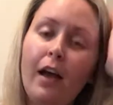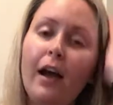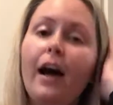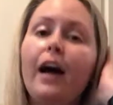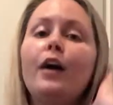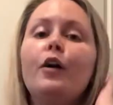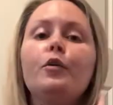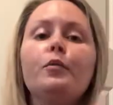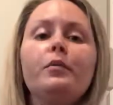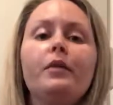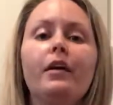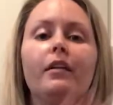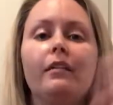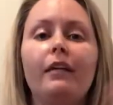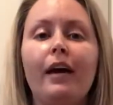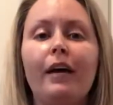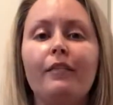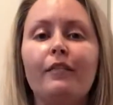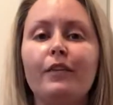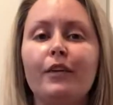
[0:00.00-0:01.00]
I hope y'all are
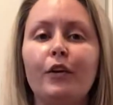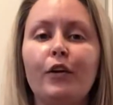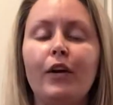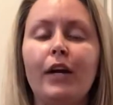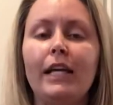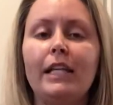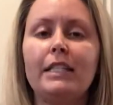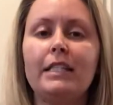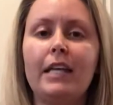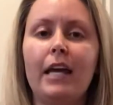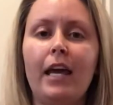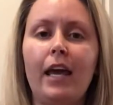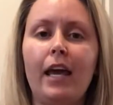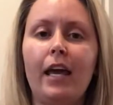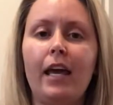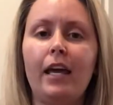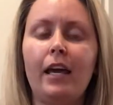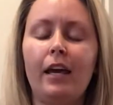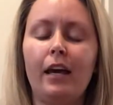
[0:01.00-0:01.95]
having a great day.